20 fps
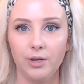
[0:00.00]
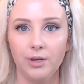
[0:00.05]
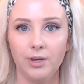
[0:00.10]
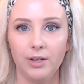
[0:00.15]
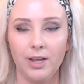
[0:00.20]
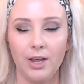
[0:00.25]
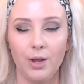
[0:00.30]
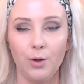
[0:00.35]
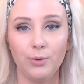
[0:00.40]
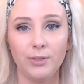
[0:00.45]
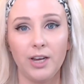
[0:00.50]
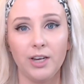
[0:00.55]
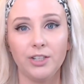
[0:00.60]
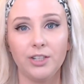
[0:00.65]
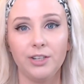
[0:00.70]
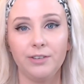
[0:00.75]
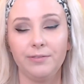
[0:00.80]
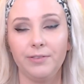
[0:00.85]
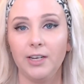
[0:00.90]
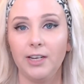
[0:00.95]
it was
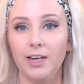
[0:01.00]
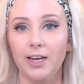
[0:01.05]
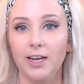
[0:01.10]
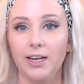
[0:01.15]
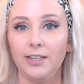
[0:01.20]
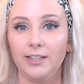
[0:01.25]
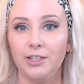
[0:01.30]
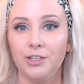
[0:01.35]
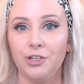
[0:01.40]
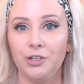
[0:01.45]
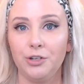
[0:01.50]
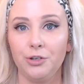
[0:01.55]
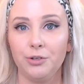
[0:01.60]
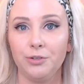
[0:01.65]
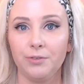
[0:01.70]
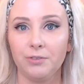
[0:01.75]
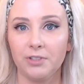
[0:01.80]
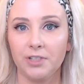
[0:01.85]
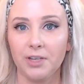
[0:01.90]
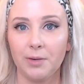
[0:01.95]
actually fairly easy to use
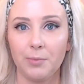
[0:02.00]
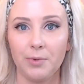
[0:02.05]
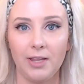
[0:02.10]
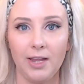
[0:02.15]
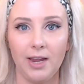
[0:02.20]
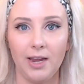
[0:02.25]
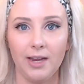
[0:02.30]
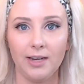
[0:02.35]
for someone that